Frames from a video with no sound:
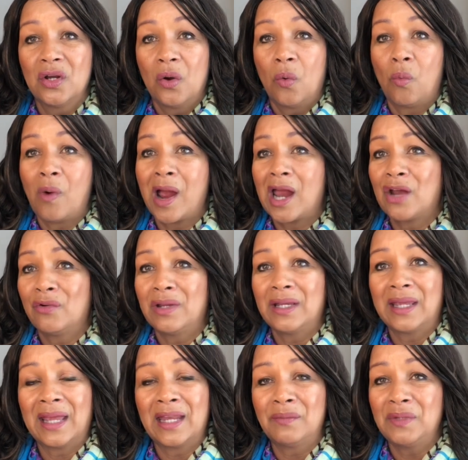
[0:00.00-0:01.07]
Wiring
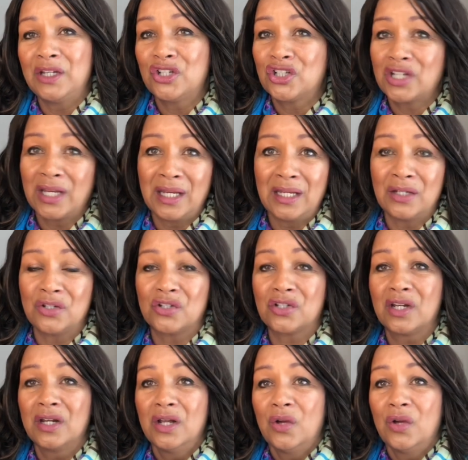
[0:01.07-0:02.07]
can be changed.